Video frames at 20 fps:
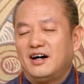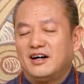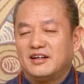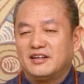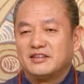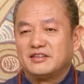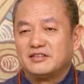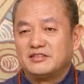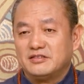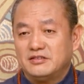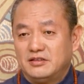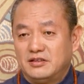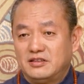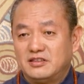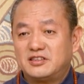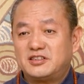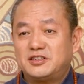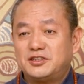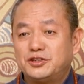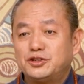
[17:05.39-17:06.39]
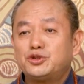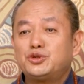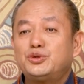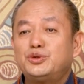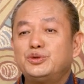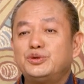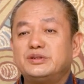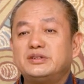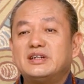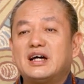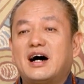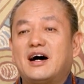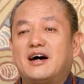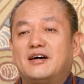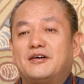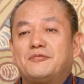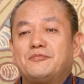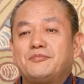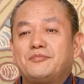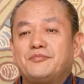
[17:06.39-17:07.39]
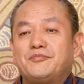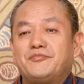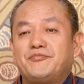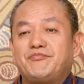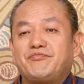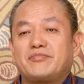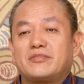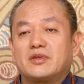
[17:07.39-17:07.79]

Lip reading: "Too much yang and you'll lose yang."